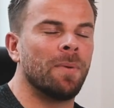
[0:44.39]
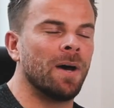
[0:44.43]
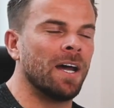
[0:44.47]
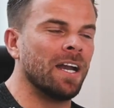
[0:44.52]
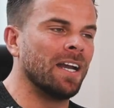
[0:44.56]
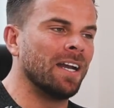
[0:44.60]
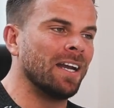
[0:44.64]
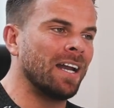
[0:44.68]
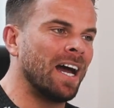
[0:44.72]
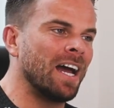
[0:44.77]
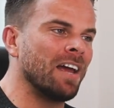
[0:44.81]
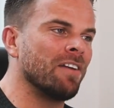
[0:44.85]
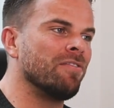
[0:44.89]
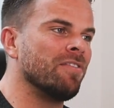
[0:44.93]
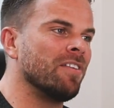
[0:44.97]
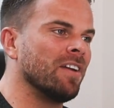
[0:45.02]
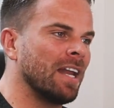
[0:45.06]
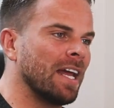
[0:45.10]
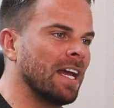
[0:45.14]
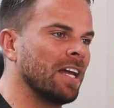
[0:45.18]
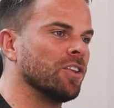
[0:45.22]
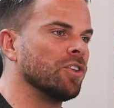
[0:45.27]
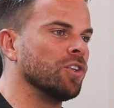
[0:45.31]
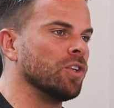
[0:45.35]
and I feel
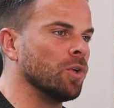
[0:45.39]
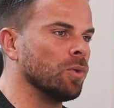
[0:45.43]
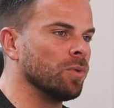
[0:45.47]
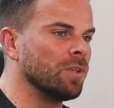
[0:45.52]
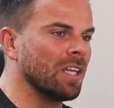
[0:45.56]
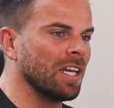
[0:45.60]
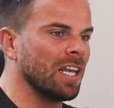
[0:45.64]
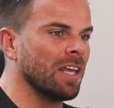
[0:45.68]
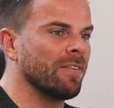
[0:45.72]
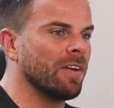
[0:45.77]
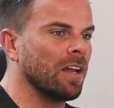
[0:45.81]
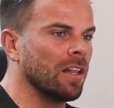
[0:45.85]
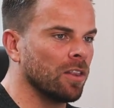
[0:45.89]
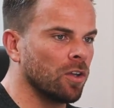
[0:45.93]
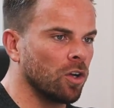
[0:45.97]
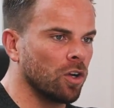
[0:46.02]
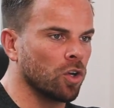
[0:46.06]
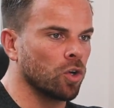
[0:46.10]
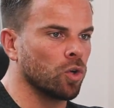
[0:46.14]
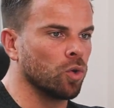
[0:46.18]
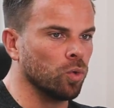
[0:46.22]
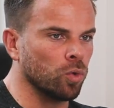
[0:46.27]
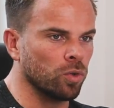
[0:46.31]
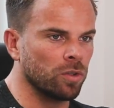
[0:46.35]
like I do deliver a lot
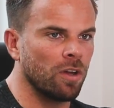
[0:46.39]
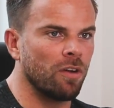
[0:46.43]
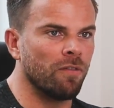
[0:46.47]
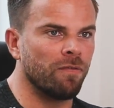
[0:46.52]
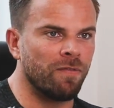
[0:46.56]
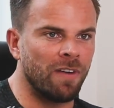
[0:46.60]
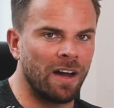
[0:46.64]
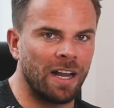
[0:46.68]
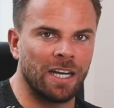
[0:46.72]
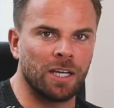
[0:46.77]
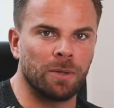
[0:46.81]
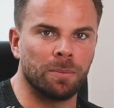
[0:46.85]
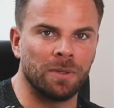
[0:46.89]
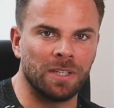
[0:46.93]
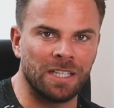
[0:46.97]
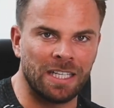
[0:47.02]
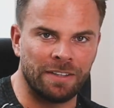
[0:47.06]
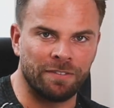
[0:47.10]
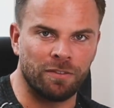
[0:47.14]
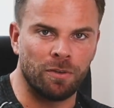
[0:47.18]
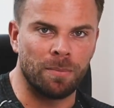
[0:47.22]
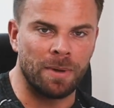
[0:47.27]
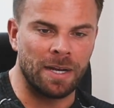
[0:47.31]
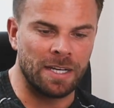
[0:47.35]
of good valuable
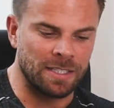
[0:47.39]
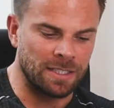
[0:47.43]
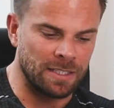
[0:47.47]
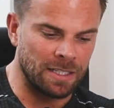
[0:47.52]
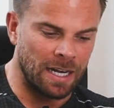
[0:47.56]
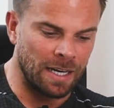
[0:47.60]
information,